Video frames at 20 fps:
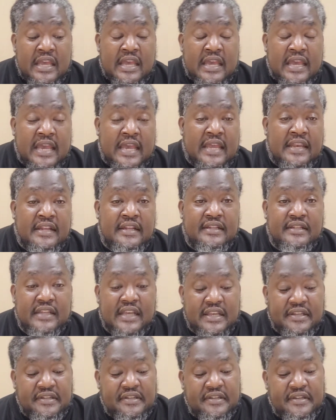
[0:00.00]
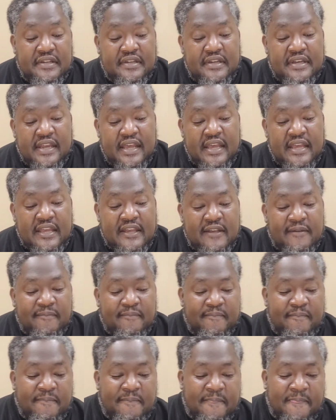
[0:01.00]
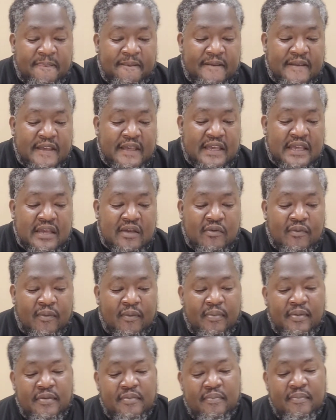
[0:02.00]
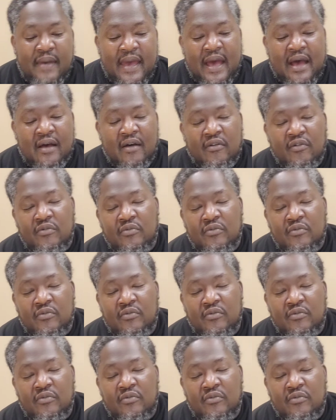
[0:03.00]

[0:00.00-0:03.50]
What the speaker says: And this lesson today will be about